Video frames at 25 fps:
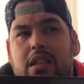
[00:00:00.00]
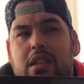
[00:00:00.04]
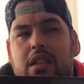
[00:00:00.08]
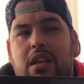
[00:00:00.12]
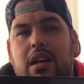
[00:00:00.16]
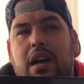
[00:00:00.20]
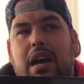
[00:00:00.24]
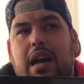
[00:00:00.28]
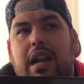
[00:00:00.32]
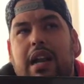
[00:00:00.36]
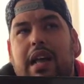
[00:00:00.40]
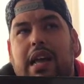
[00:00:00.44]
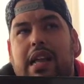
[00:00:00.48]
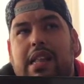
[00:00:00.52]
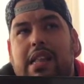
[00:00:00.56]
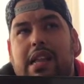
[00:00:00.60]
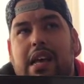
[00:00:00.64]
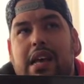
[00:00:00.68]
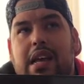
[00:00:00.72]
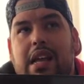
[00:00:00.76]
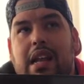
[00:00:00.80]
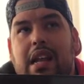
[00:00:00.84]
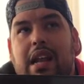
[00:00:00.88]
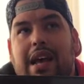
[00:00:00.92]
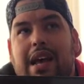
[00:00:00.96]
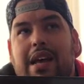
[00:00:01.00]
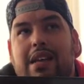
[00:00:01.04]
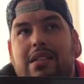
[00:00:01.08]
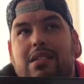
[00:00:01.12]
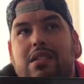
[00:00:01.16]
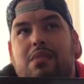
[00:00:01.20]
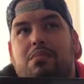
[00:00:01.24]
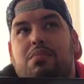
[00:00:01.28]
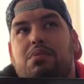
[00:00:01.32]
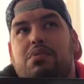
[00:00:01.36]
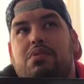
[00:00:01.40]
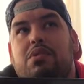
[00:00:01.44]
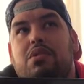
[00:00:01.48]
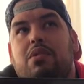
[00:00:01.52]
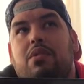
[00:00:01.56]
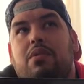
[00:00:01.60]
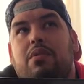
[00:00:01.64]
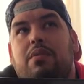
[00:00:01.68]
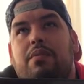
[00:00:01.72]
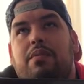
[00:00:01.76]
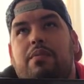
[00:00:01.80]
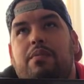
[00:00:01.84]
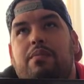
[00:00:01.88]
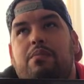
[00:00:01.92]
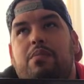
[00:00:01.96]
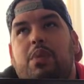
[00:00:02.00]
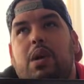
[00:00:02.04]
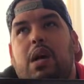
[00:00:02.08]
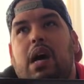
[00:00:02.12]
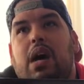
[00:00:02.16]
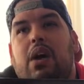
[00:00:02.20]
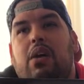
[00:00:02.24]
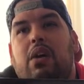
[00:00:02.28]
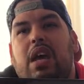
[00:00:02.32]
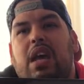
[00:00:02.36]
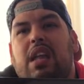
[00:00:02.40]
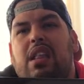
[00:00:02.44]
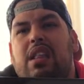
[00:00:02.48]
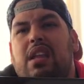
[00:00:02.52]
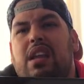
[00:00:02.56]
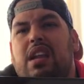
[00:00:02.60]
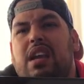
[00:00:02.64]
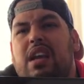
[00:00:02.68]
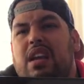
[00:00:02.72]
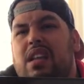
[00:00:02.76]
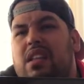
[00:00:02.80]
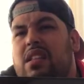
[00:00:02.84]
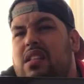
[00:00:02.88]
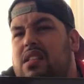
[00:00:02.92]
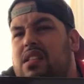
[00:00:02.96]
I like that last episode, but how it ended, I